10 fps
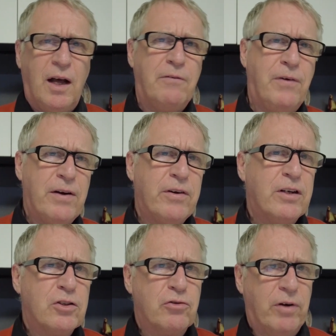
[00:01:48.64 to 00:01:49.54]
A
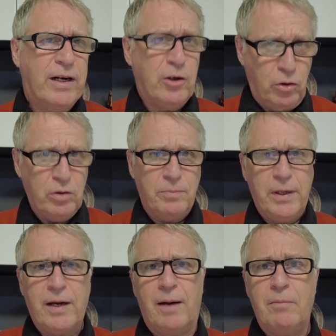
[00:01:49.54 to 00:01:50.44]
variant strain could
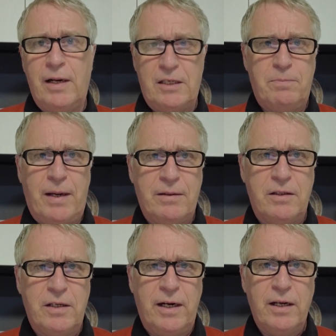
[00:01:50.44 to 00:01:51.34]
become less
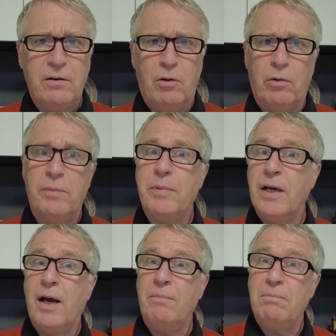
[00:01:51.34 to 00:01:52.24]
pathogenic or it
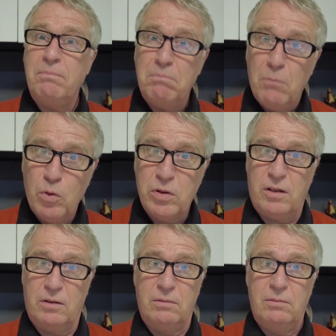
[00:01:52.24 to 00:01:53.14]
become more
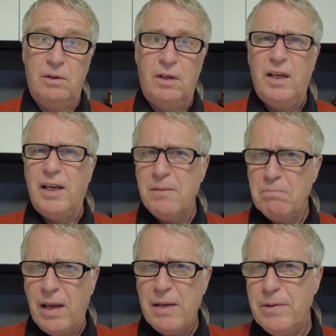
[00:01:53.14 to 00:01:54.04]
so. It
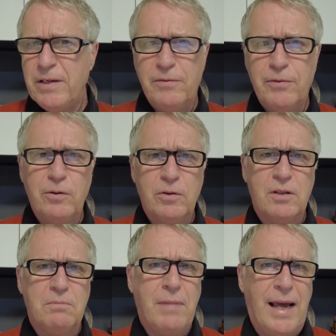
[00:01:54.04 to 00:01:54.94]
may be difficult
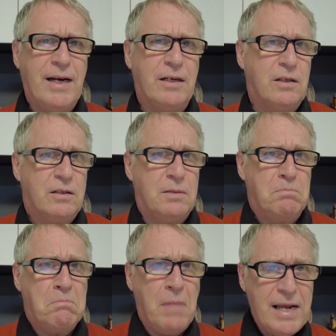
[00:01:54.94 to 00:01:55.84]
to manage as it
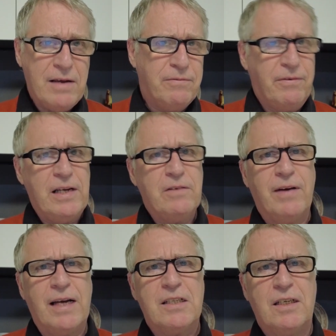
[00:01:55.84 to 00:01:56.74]
may evade
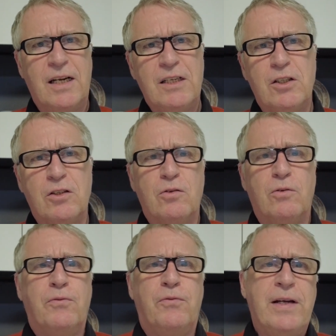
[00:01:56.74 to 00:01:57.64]
vaccinations
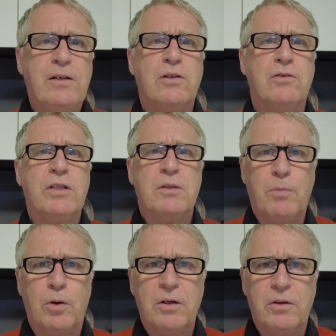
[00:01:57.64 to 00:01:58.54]
or fail to
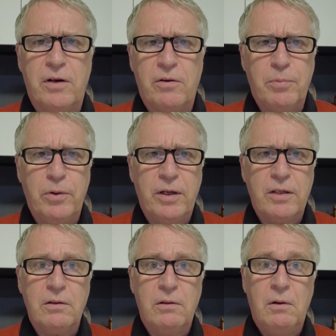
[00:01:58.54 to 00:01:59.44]
respond to
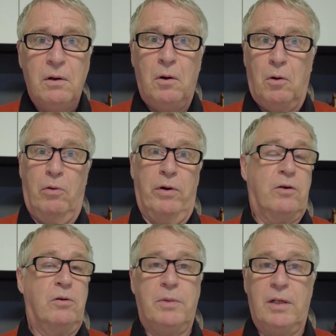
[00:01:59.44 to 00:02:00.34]
therapeutics, or it
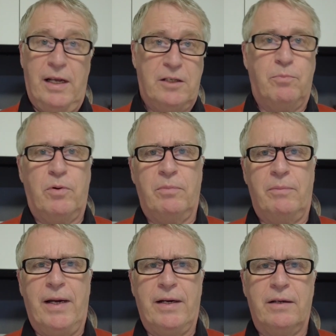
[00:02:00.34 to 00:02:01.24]
could be less
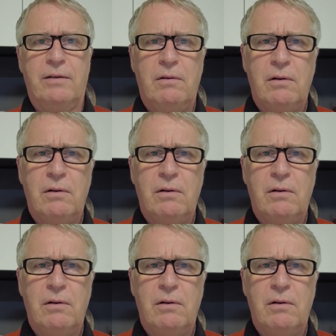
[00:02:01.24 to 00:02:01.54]
problematic.